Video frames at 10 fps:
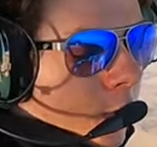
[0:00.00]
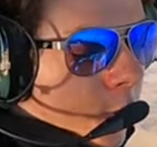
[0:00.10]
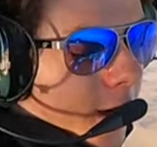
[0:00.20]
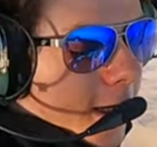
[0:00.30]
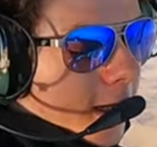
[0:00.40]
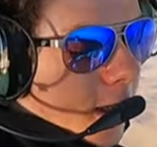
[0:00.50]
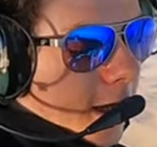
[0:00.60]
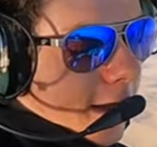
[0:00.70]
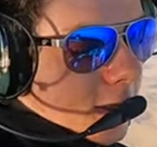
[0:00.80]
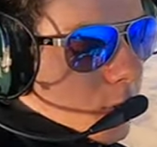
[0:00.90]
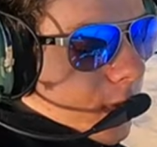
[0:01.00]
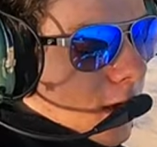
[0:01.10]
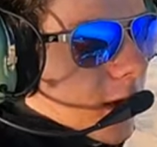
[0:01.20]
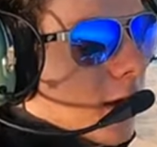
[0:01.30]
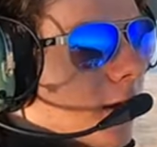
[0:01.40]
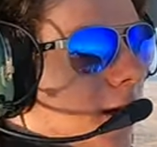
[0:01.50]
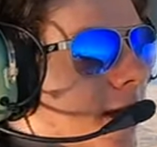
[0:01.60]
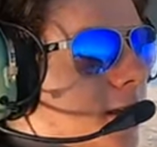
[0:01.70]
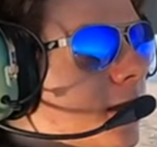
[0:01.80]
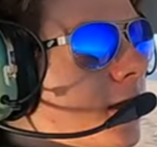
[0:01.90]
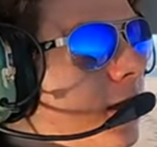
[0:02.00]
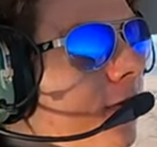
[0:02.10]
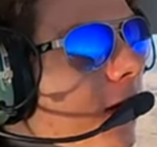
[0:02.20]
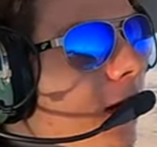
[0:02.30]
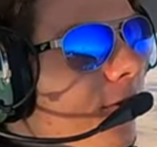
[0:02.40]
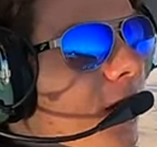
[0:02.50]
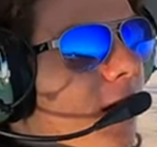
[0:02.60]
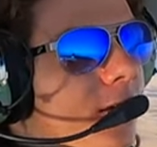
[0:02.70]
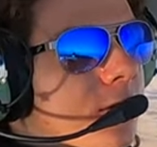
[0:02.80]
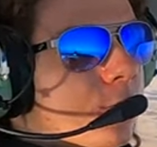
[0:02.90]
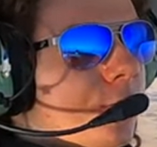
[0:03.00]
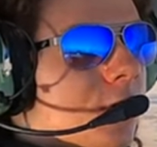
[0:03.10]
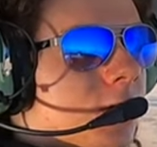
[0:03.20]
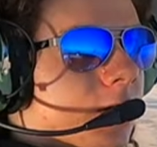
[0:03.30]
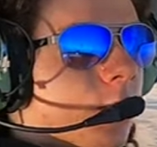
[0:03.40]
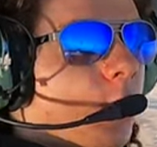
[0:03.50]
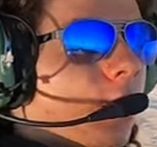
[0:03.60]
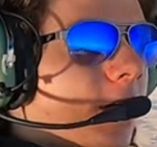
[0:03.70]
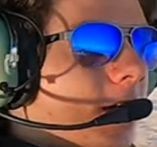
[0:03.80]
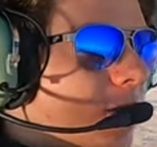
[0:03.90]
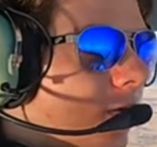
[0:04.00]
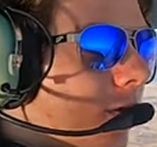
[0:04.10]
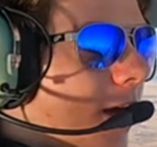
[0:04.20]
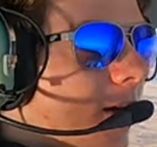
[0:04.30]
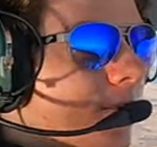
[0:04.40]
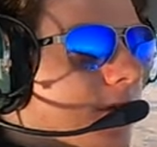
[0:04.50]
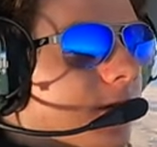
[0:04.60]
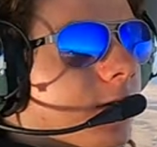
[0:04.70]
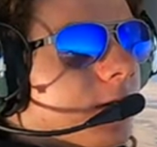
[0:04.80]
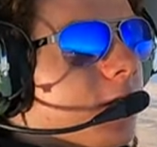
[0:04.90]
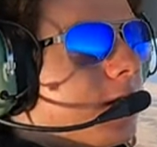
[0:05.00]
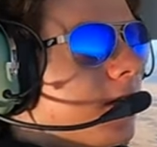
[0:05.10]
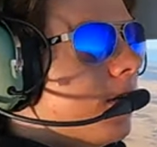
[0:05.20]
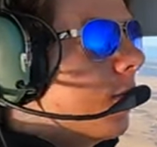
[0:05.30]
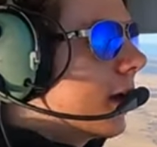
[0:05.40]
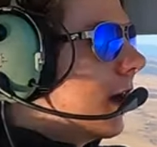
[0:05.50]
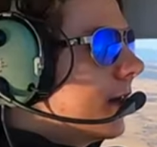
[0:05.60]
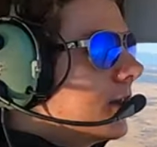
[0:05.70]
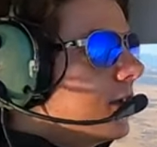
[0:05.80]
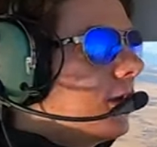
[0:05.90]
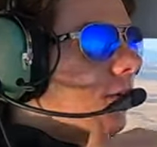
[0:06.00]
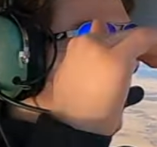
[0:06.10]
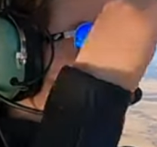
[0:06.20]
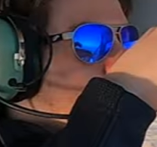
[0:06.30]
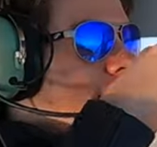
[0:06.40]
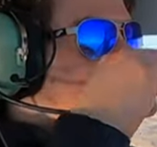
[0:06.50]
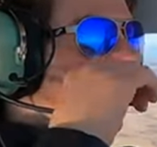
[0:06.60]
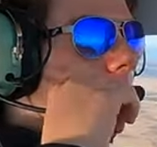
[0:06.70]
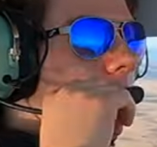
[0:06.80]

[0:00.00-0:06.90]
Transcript: my glide speed at 65 knots with one notch of flaps to see what kind of sink rate I'm getting.